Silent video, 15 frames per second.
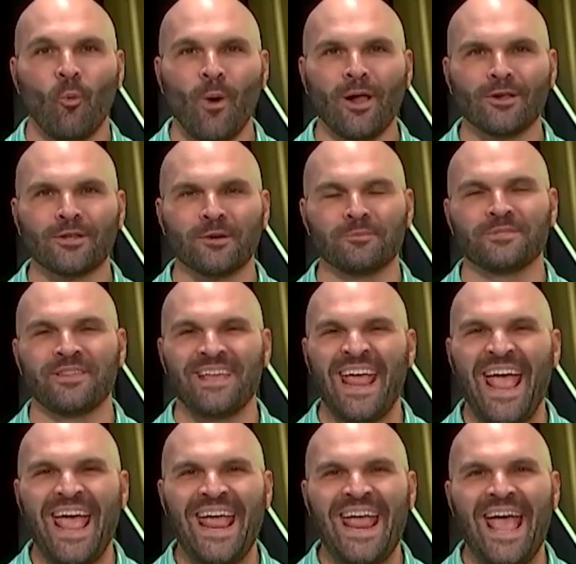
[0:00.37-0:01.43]
Welcome to
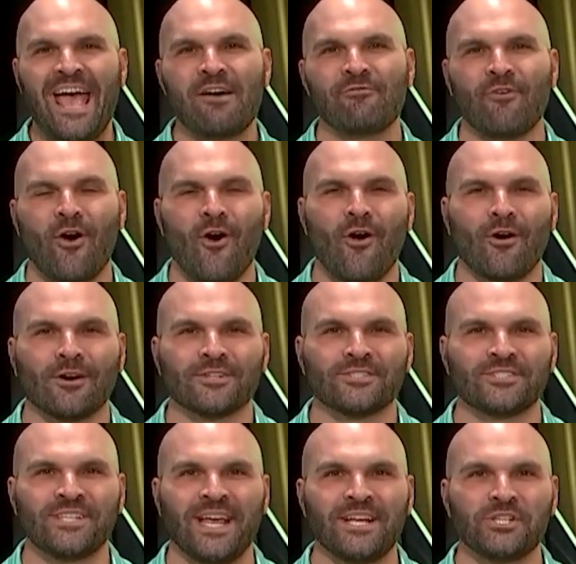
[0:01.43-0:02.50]
the
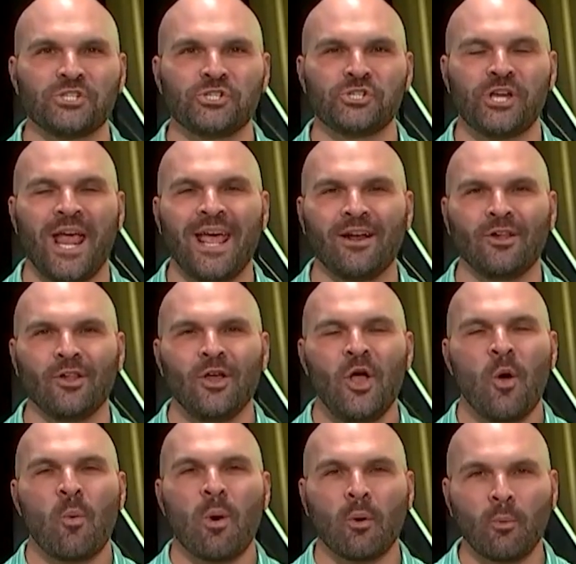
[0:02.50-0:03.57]
AFR Saints channel,
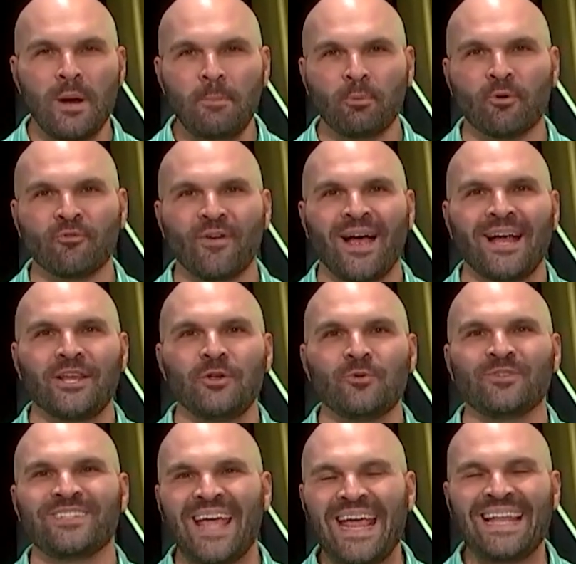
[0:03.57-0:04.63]
where we provide
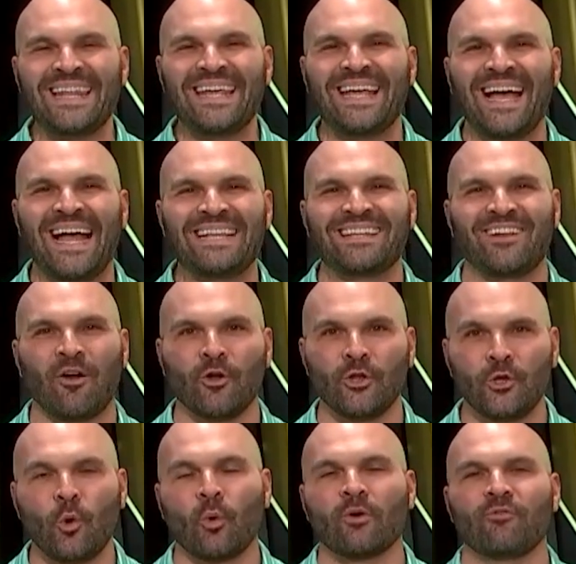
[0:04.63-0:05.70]
you daily content
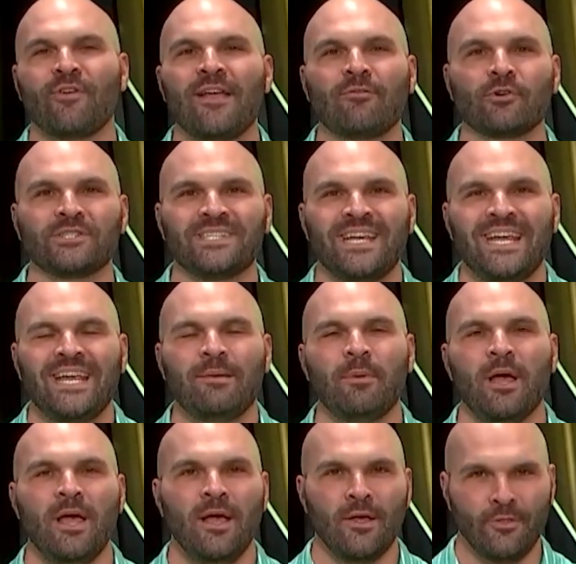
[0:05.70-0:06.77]
on your favorite
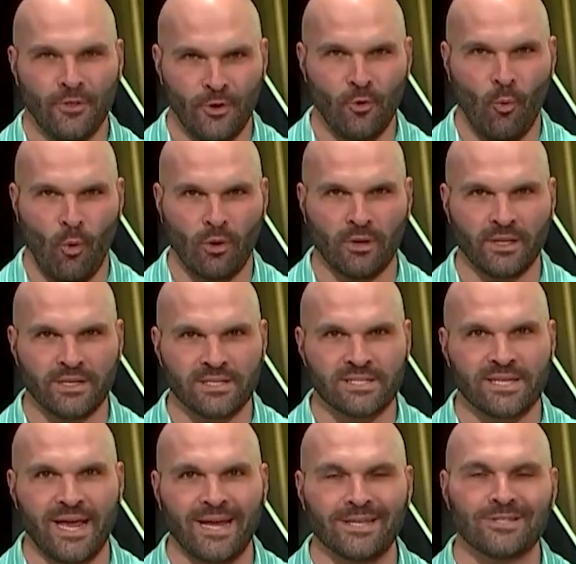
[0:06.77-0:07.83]
team, the New
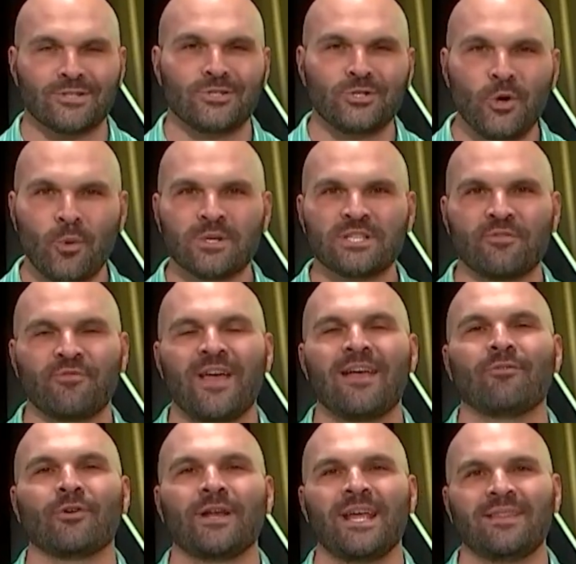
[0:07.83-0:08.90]
Orleans Saints. Do us a
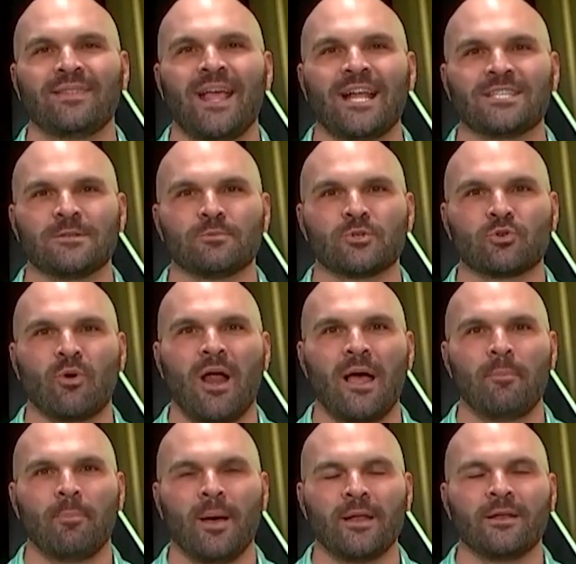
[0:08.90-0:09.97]
favor and hit that
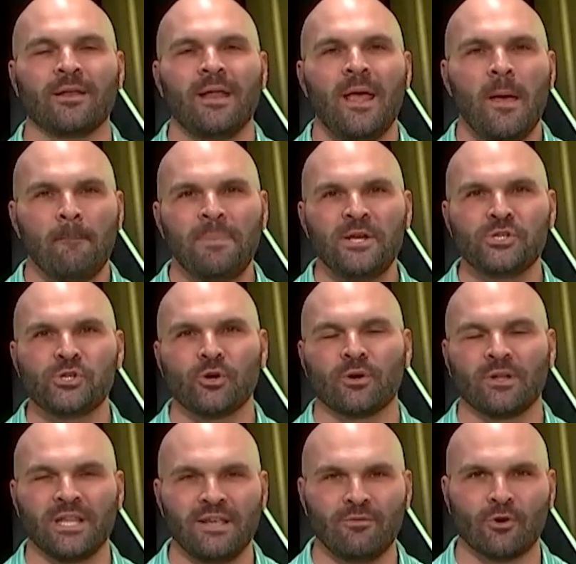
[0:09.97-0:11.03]
subscribe button. Be
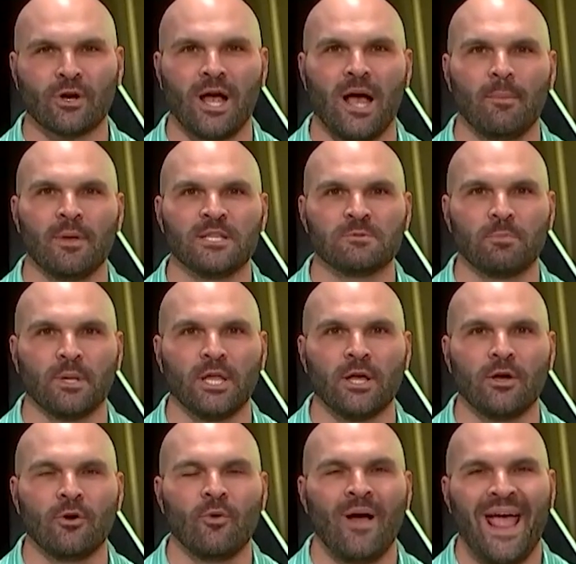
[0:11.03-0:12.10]
sure to leave your comments
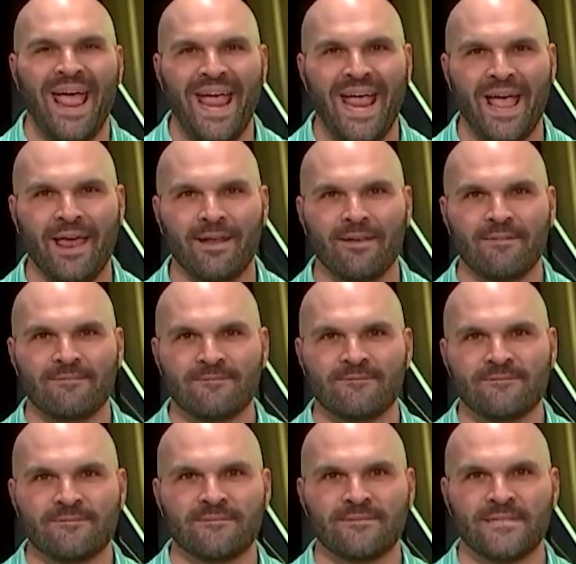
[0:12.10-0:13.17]
below and
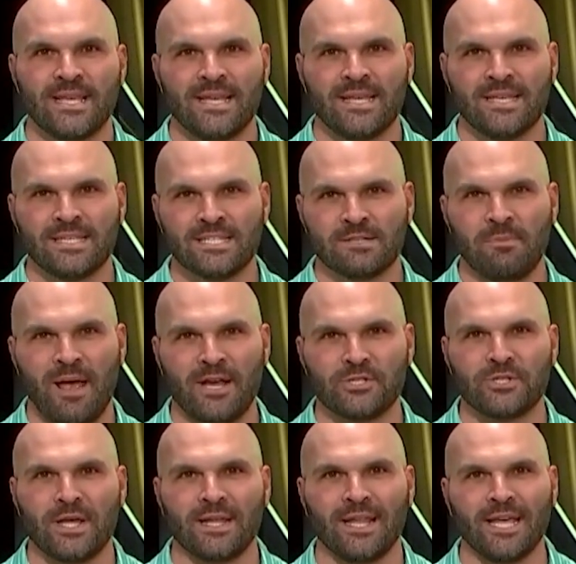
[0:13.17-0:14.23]

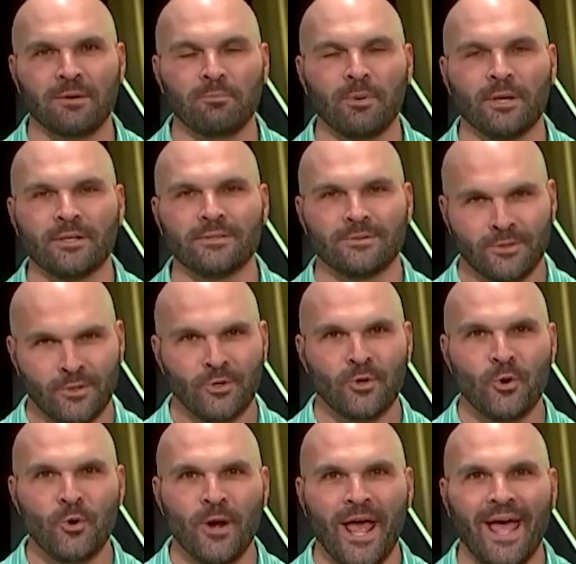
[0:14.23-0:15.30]
smash that like button.
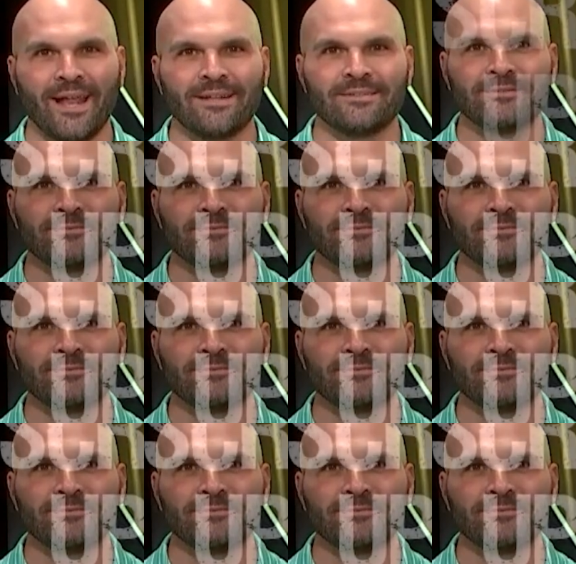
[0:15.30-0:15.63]
Who dat?